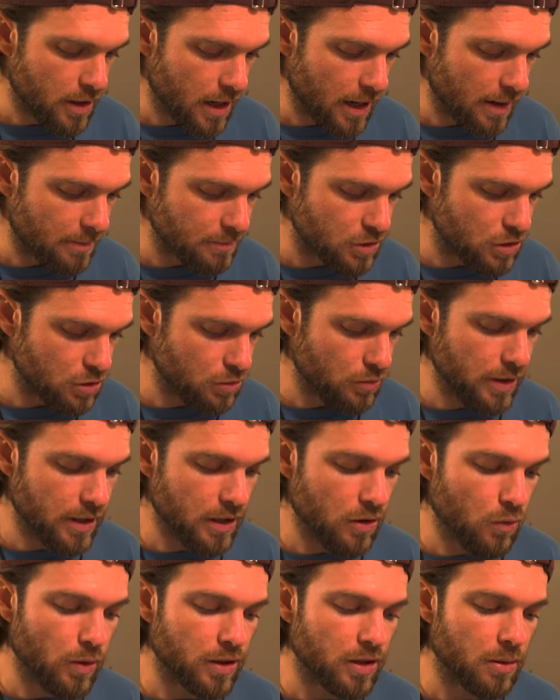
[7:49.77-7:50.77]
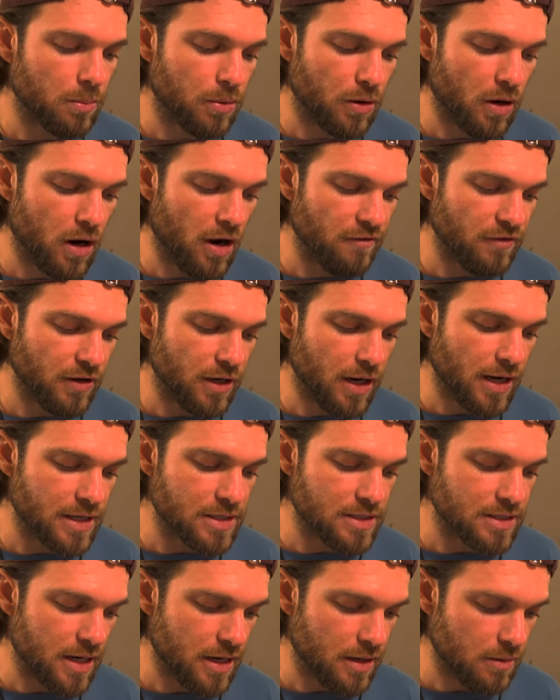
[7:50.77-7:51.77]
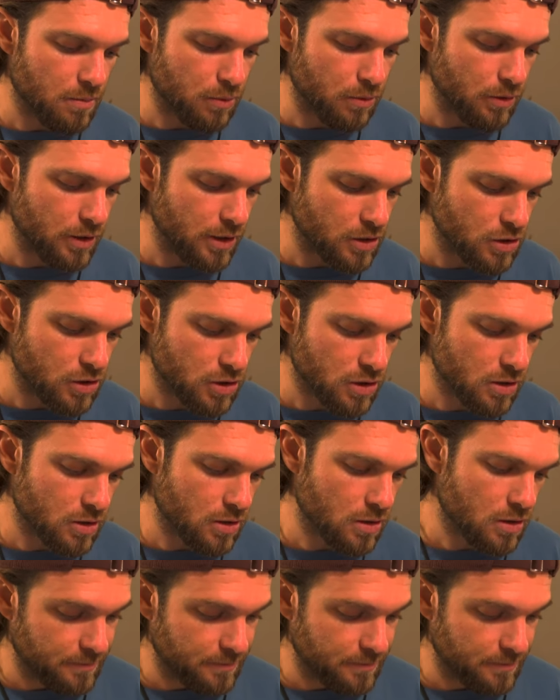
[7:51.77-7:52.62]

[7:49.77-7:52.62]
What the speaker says: I'm doing what the prophet Isaiah preached.